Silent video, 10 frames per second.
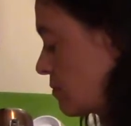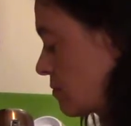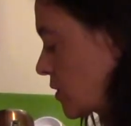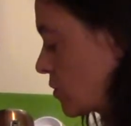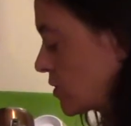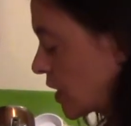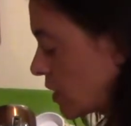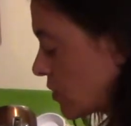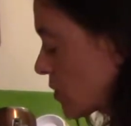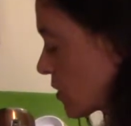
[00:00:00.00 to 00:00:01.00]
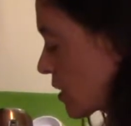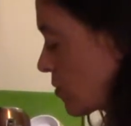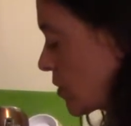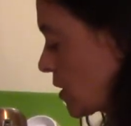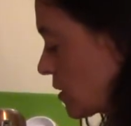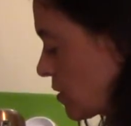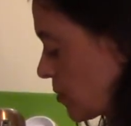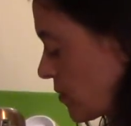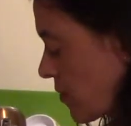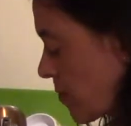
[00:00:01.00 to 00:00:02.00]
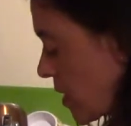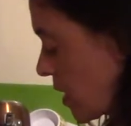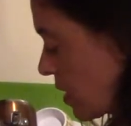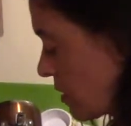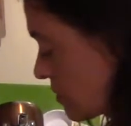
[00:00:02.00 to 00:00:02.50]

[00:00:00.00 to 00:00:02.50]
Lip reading: container can be a little bit of a pain.